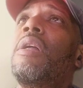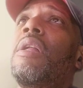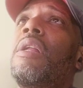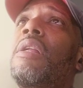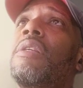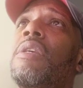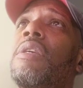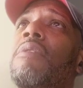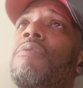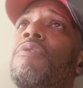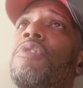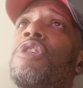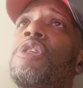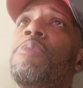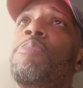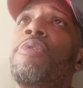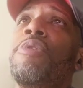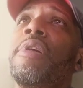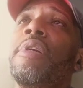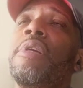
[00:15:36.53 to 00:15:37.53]
Let's give the
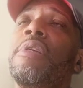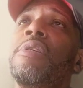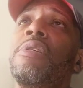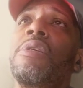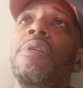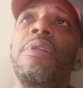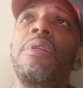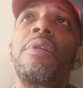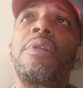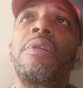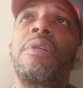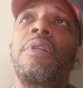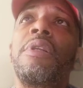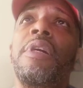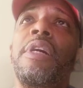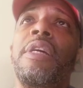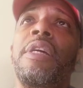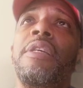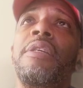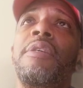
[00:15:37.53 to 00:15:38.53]
springs a little
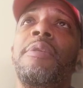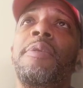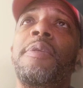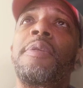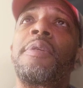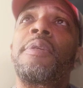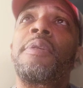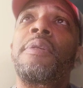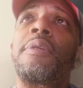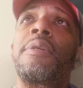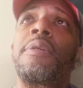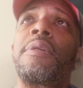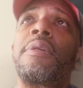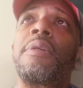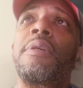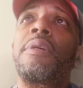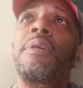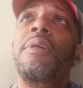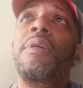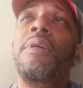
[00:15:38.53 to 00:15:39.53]
less
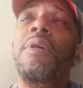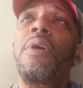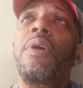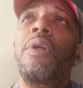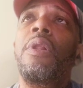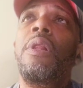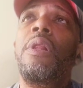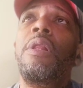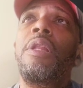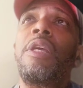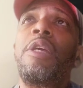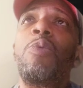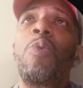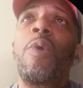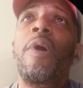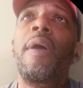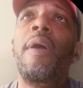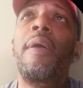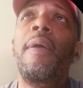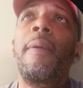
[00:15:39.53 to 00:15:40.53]

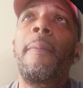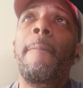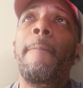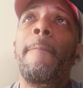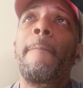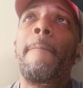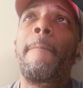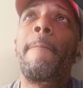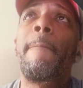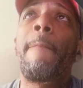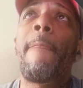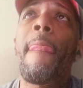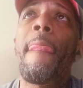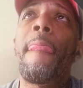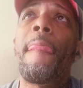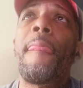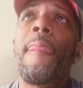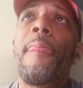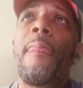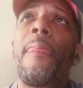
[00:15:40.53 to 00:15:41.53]
leeway.
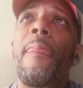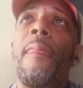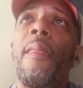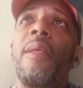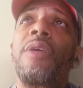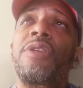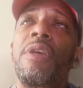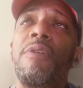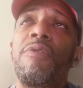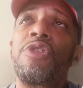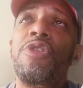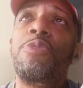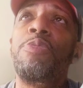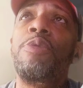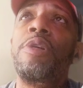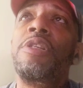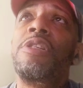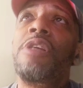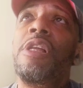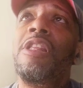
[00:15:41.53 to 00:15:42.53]
Let's give the
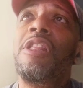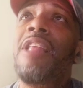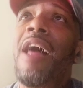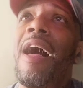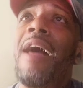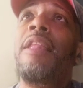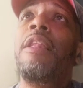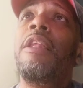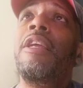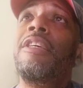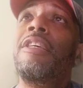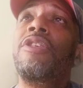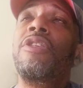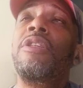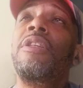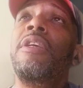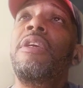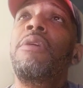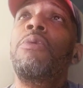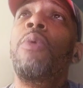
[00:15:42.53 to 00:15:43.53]
springs a lot less
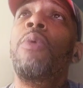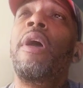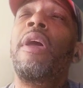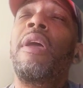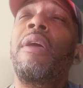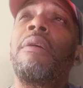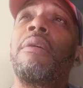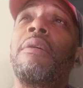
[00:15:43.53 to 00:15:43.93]
leeway.